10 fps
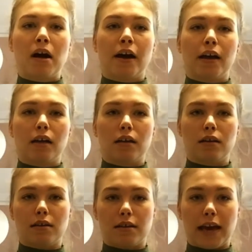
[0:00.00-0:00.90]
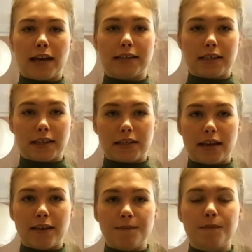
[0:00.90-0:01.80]
my cake is in the
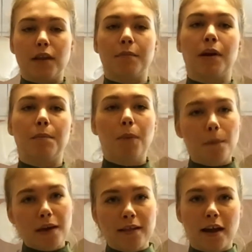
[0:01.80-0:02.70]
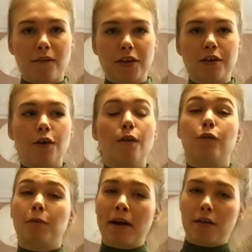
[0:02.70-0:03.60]
tin. I'm going to pop it in the oven
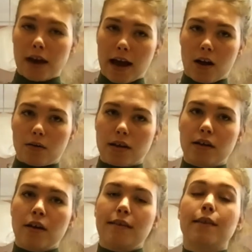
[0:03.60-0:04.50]
for about an hour.